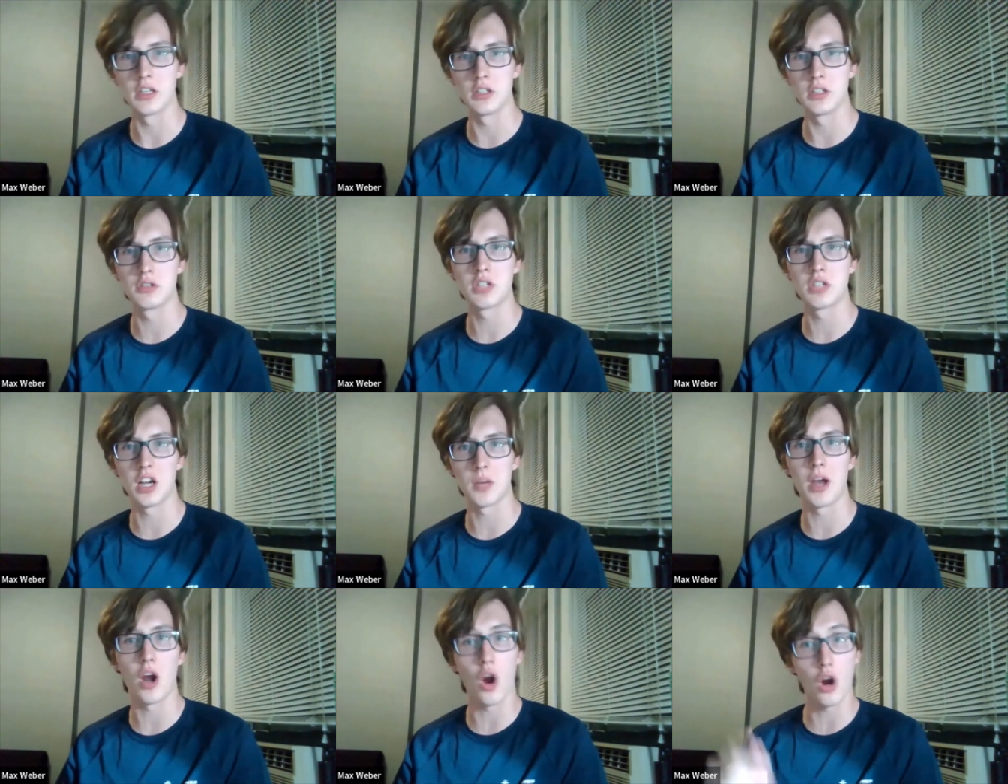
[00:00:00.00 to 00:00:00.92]
you talk
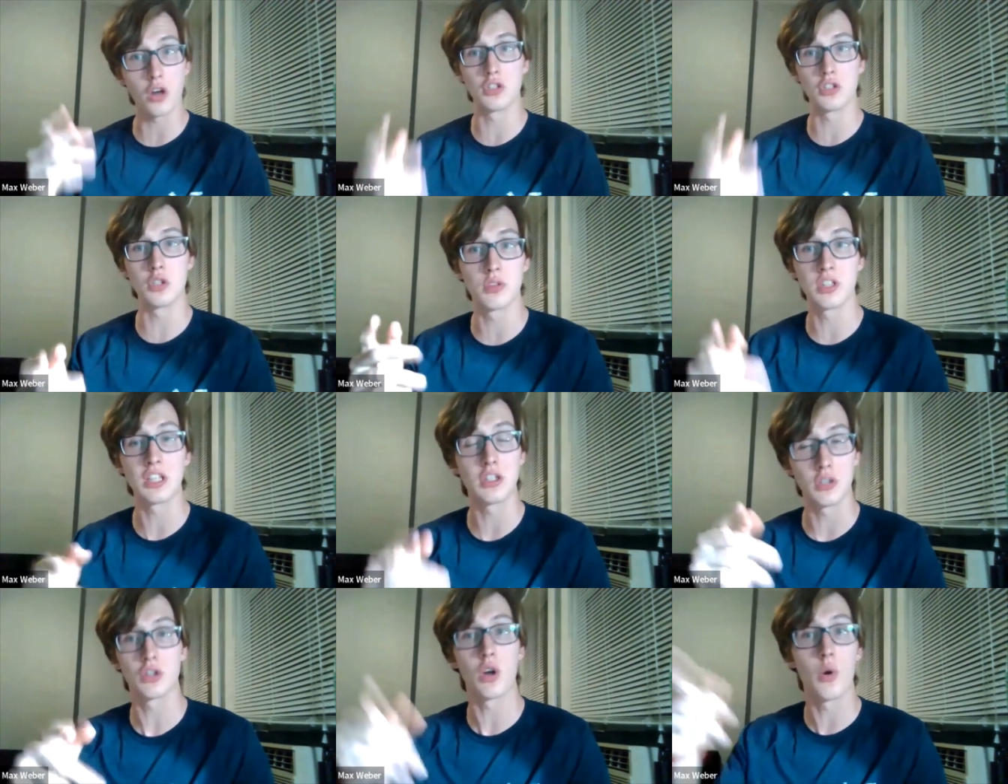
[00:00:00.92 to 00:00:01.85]
about do you think
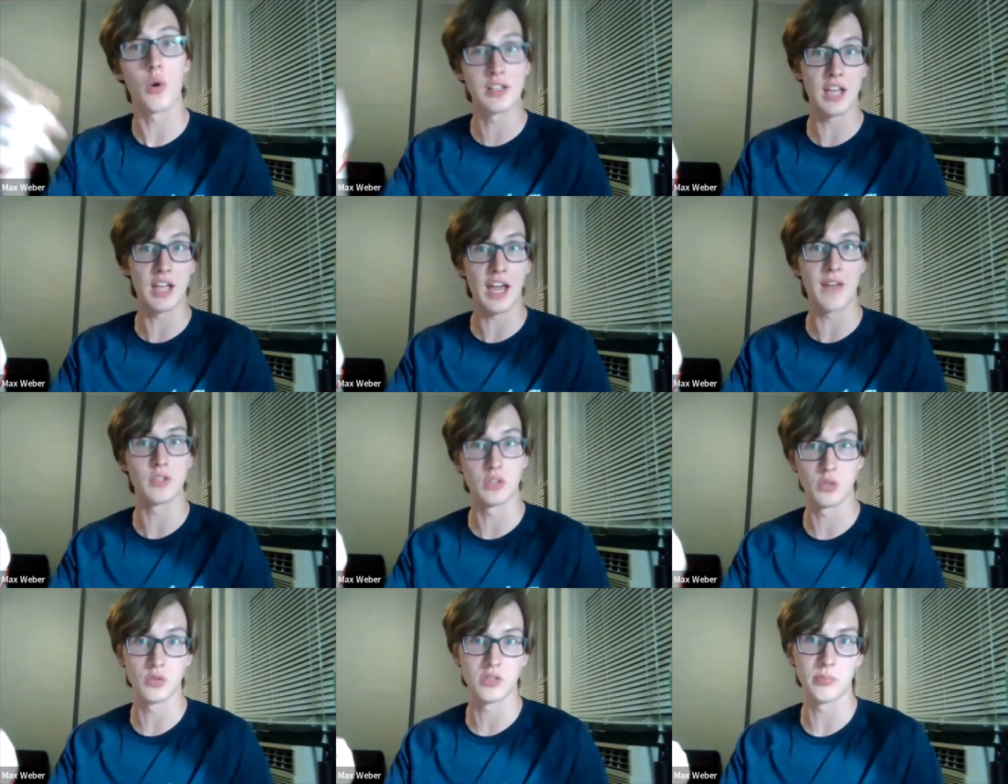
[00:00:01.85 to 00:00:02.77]
you're going to have to
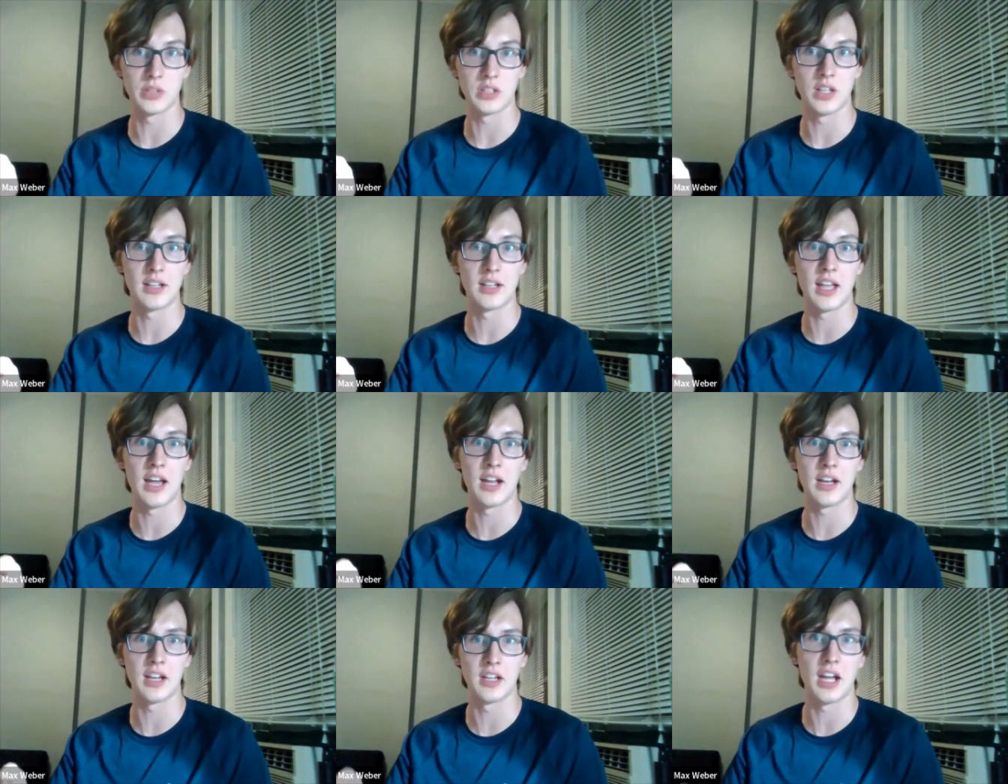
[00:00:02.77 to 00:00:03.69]
do something like
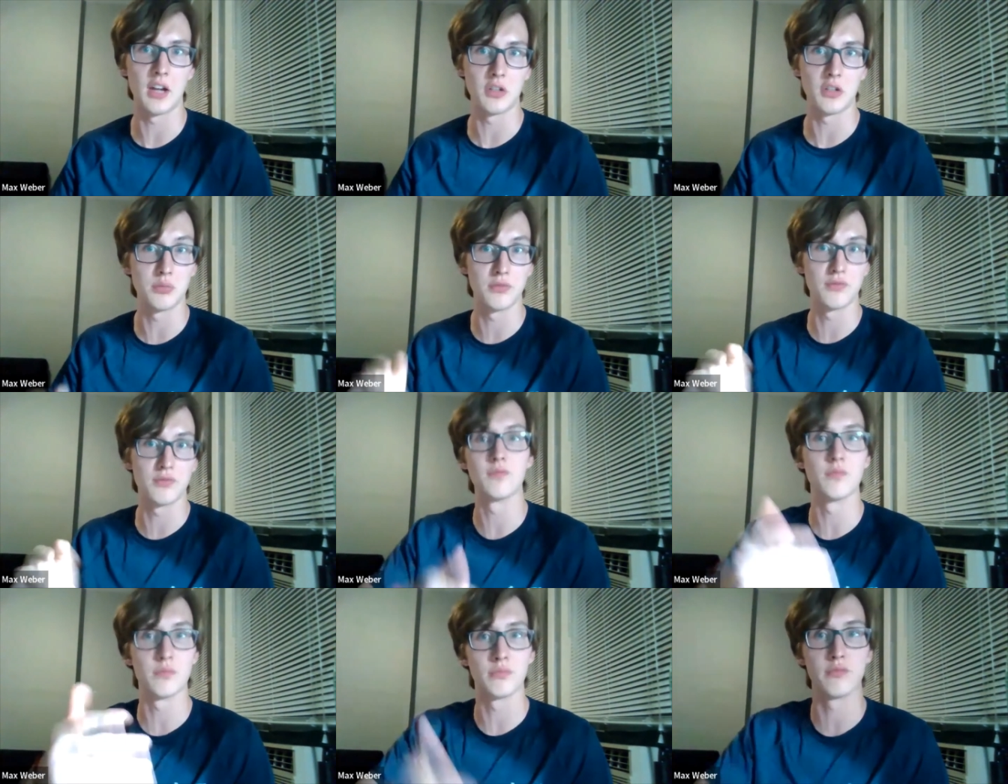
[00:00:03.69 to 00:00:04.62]
that, and how do you
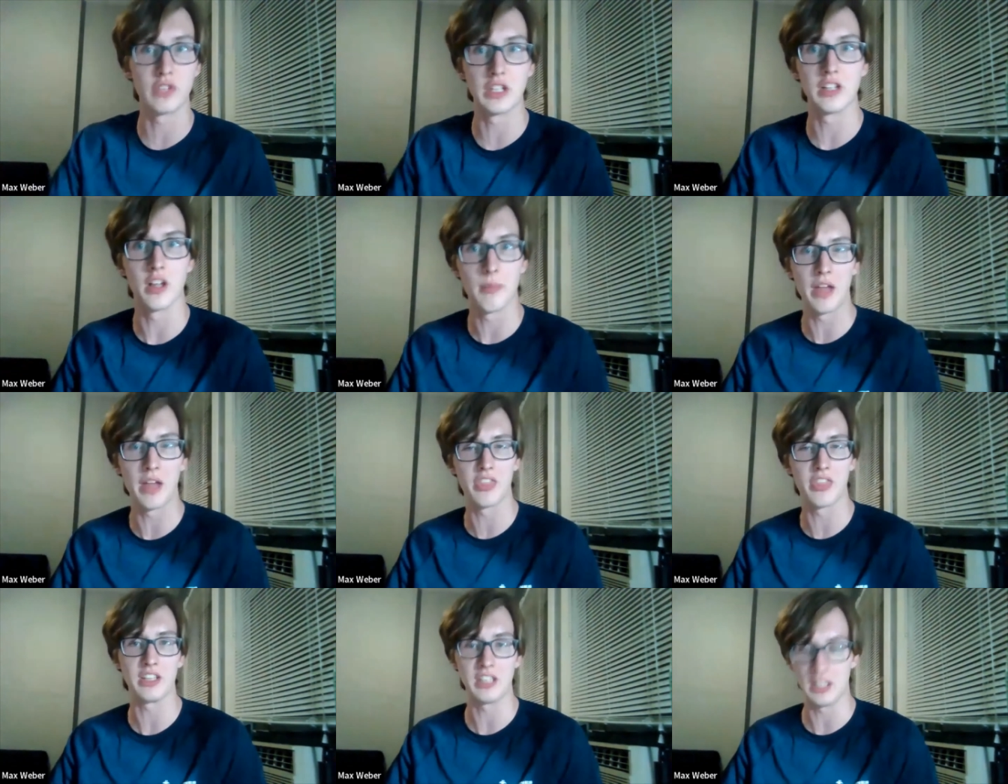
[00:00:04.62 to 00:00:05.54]
feel about
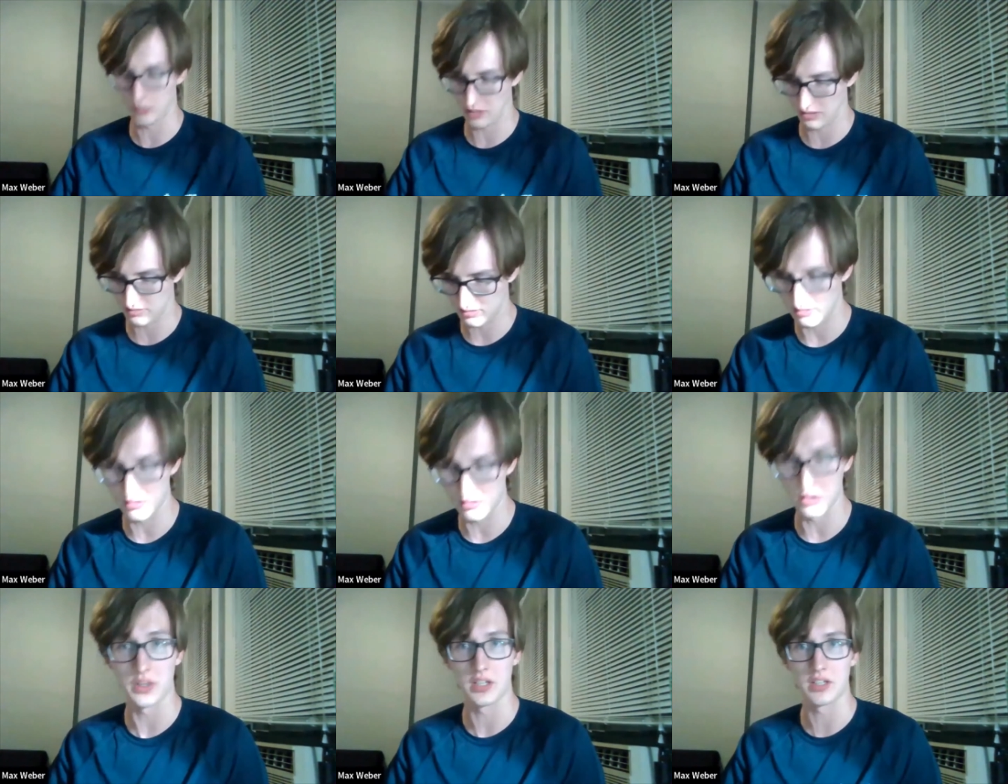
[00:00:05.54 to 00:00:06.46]
thinking about
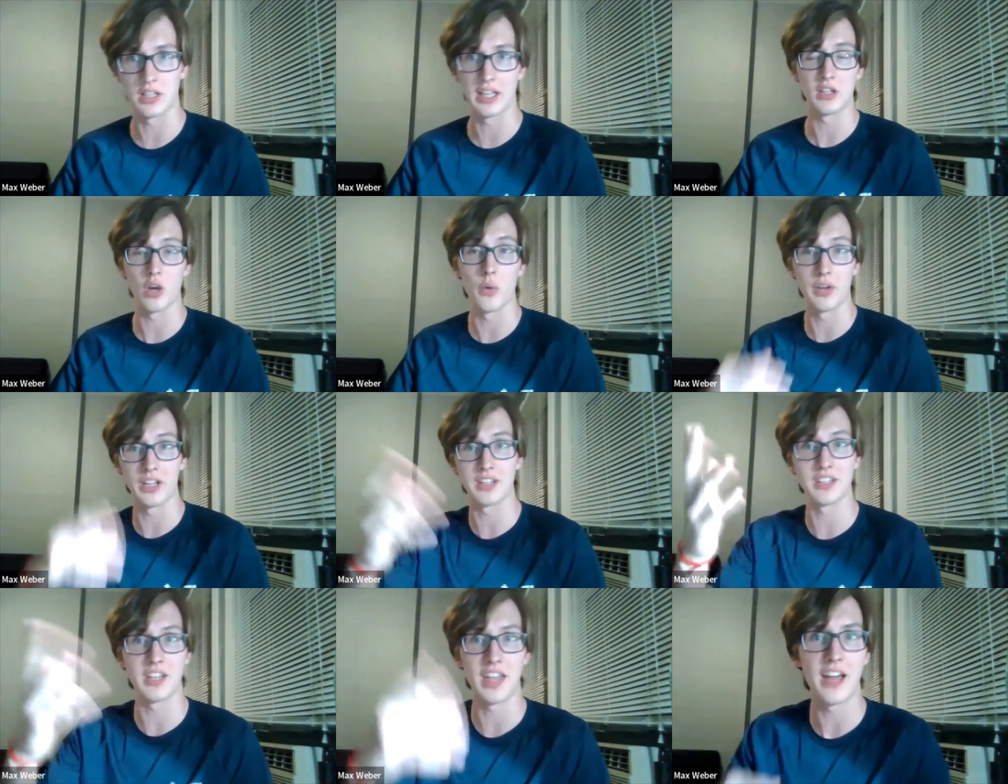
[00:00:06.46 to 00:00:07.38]
going
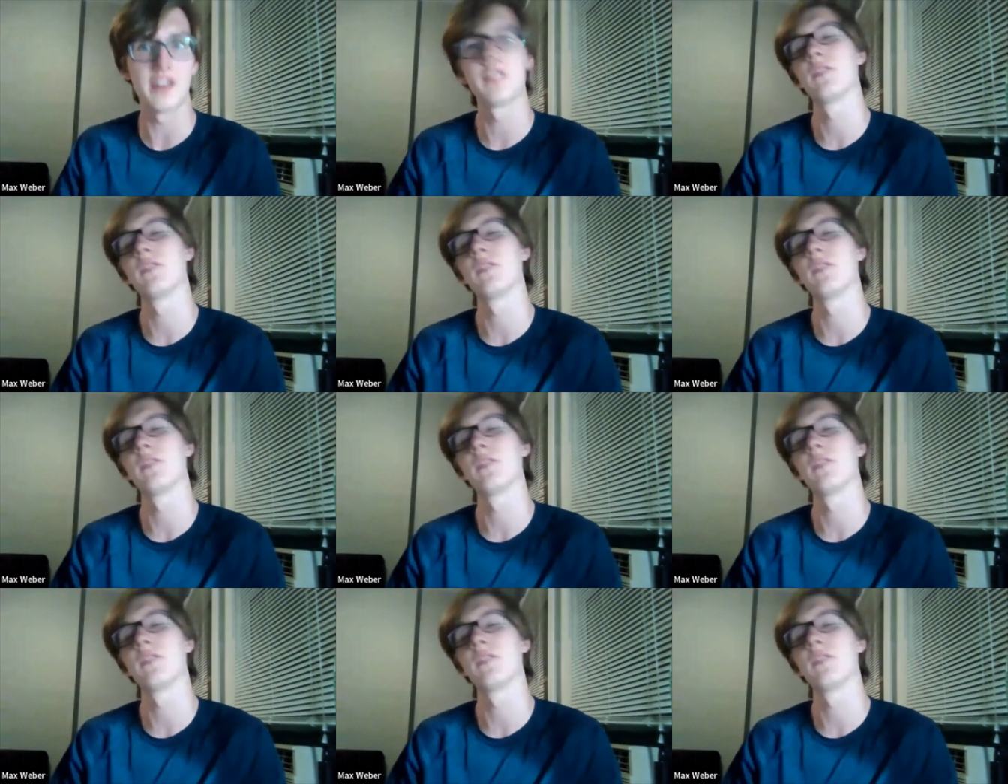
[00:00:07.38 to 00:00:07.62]
into that?